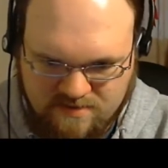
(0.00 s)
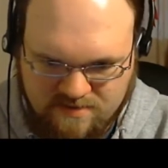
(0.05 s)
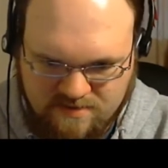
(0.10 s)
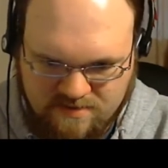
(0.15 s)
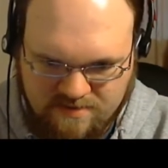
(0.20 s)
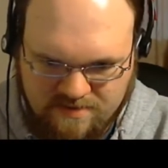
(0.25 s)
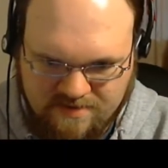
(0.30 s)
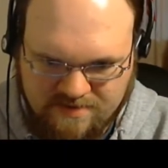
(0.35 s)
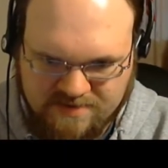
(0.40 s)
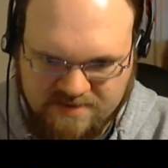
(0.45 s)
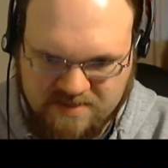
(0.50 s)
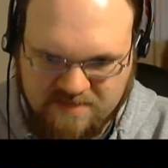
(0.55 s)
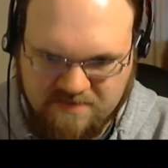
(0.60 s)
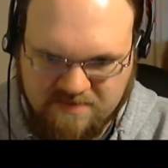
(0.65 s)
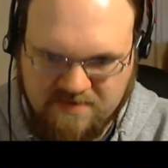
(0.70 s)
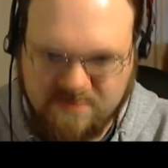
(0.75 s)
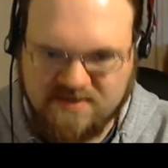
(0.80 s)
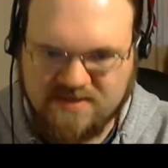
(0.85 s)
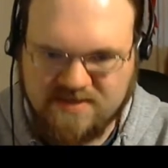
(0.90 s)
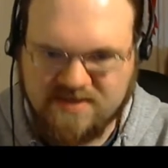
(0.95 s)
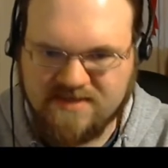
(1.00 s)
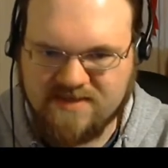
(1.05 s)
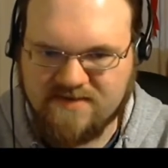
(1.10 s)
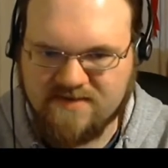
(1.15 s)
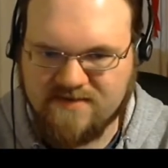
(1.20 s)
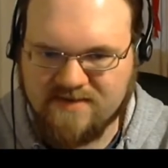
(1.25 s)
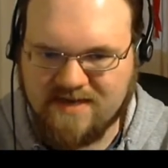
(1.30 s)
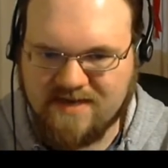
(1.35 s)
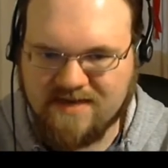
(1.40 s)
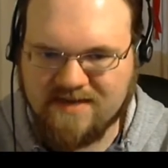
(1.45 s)
and supposedly you
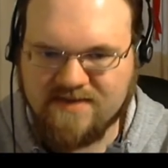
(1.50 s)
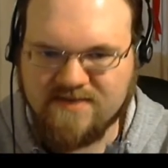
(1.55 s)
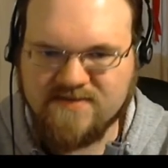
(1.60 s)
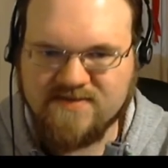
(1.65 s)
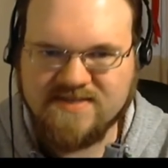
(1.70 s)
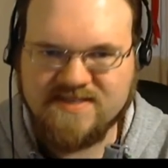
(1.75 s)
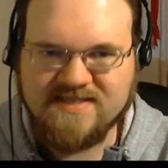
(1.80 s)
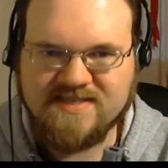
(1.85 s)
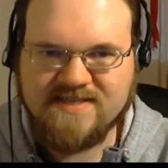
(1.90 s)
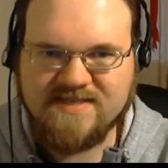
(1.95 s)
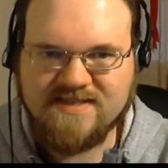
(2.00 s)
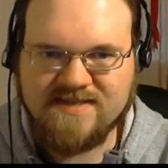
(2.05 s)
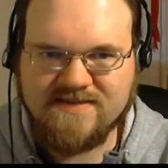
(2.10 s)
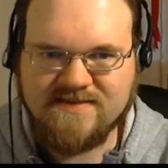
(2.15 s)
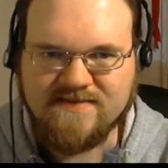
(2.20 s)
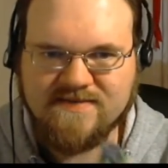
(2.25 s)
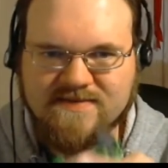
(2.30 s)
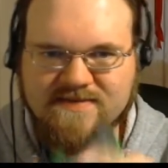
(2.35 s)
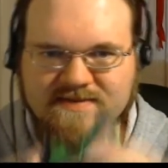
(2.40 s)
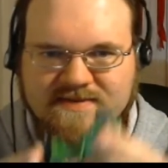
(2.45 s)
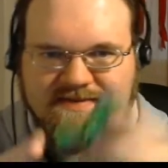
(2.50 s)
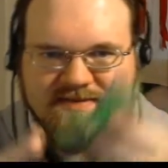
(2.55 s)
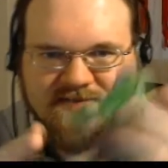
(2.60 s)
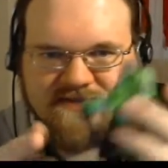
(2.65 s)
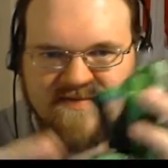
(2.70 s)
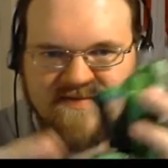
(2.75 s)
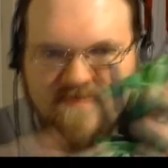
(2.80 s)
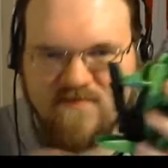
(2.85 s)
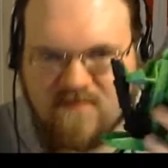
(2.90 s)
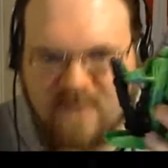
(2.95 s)
lock those into the
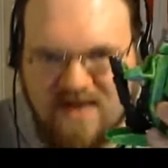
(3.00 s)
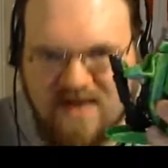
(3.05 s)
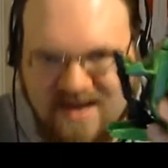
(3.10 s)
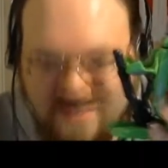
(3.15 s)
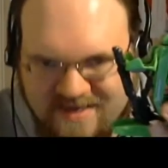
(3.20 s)
wacky